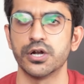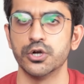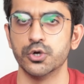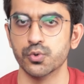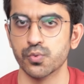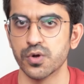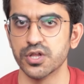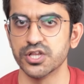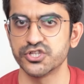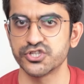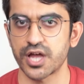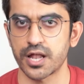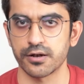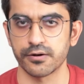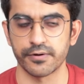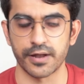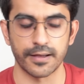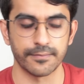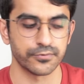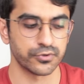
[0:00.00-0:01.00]
a dual
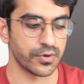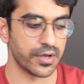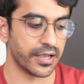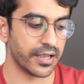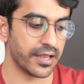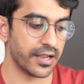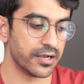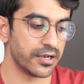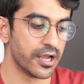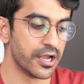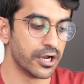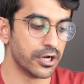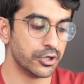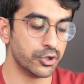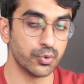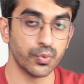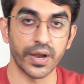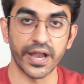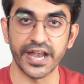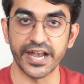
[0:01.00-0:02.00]
channel RAM, so I get
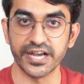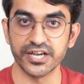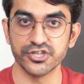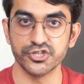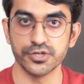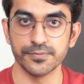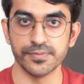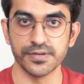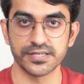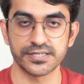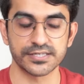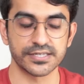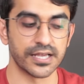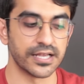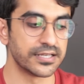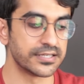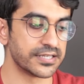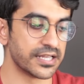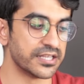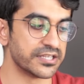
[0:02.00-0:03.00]
two 8 GB
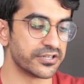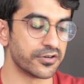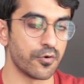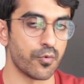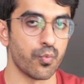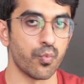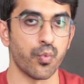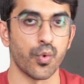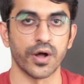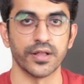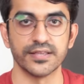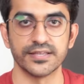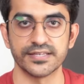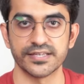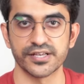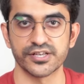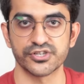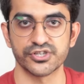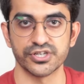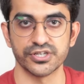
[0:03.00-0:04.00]
sticks instead of one
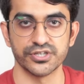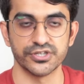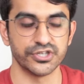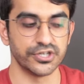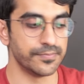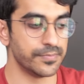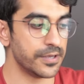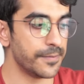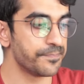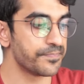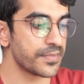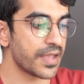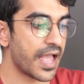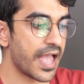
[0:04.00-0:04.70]
16 GB.